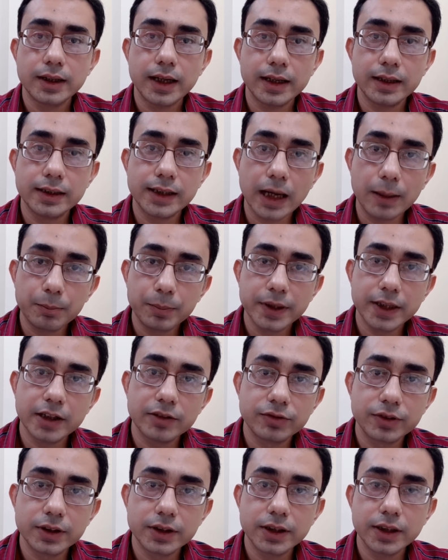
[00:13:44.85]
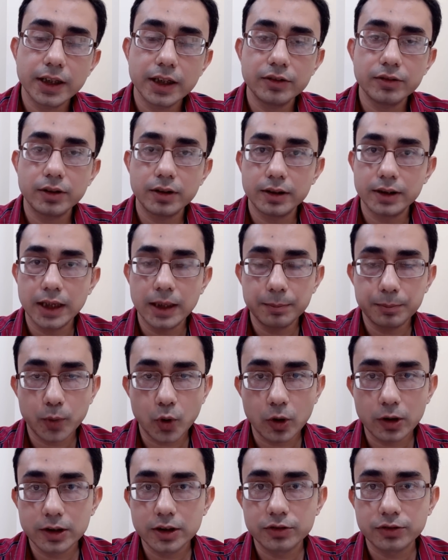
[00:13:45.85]
and dump
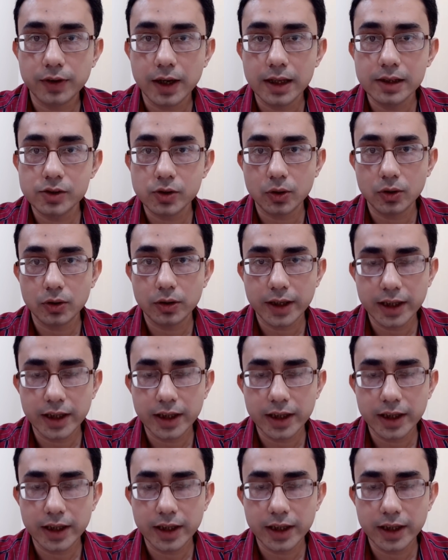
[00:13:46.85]
all the files,